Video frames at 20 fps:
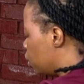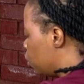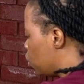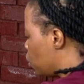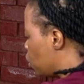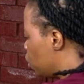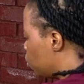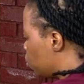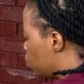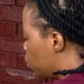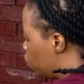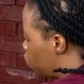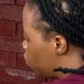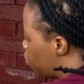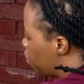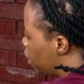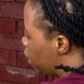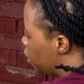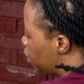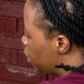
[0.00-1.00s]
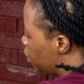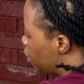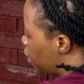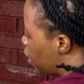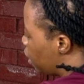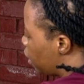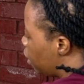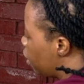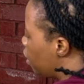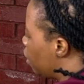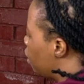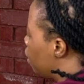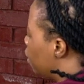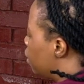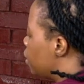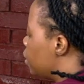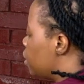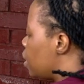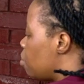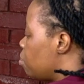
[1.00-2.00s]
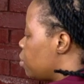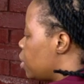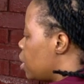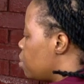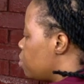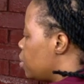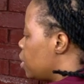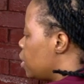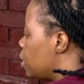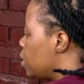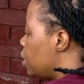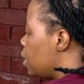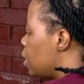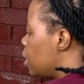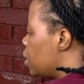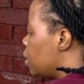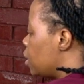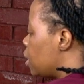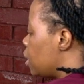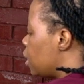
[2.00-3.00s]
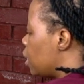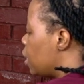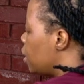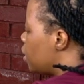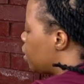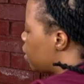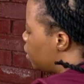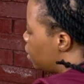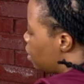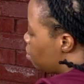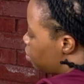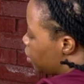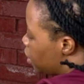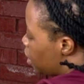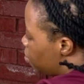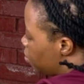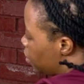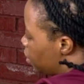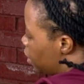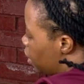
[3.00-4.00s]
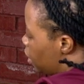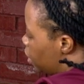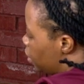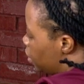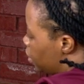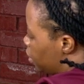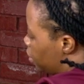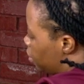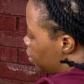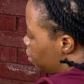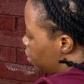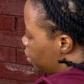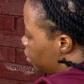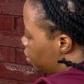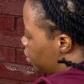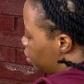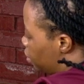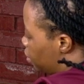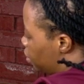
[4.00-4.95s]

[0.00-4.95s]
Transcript: joint movement in there. Sometimes there is a click, sometimes there isn't.